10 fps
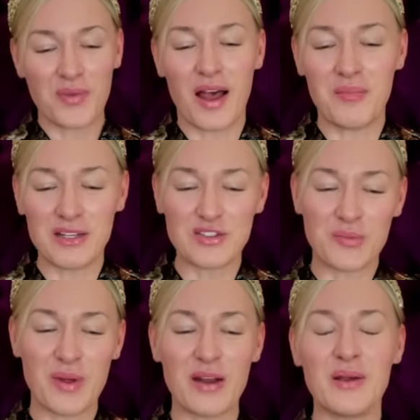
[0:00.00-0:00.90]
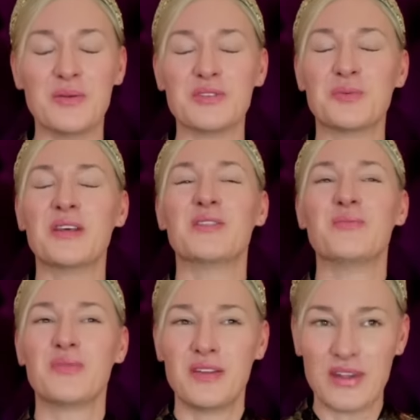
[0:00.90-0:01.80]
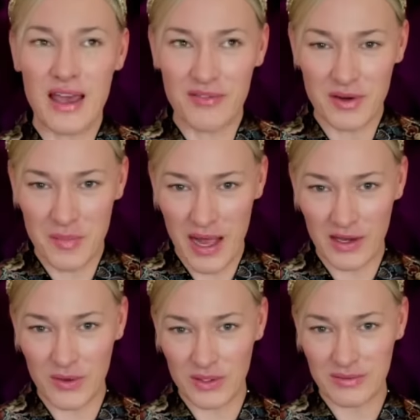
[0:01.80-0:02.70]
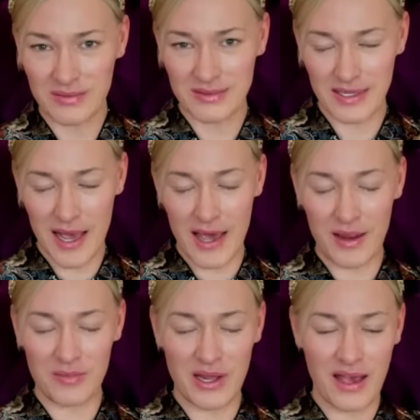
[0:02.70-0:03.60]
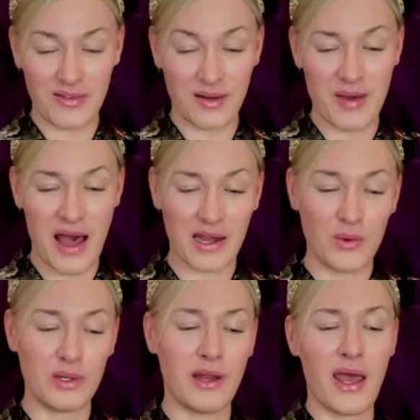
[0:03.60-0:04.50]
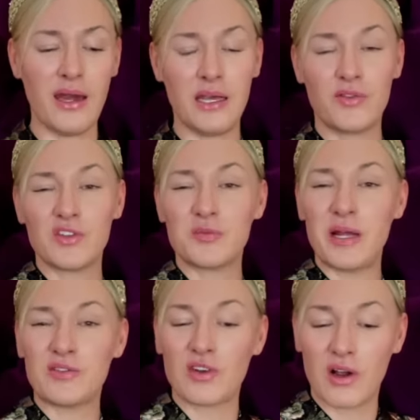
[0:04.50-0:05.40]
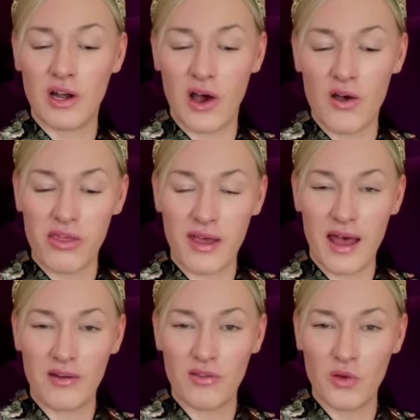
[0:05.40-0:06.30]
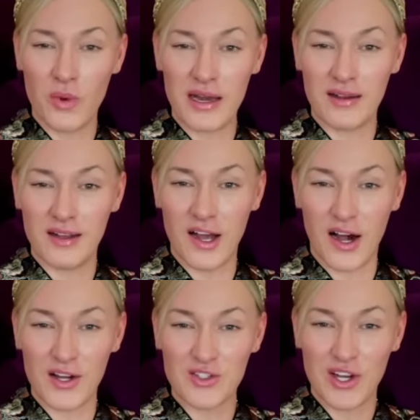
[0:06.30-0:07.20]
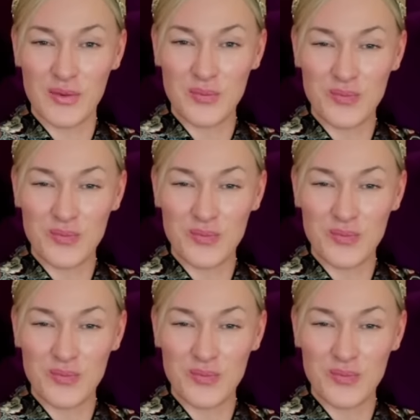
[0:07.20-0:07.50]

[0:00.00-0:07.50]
I must admit, it was with David Emanuel. Dame David Emanuel, Lady of the Spencer Cloth and the Wedding Garter.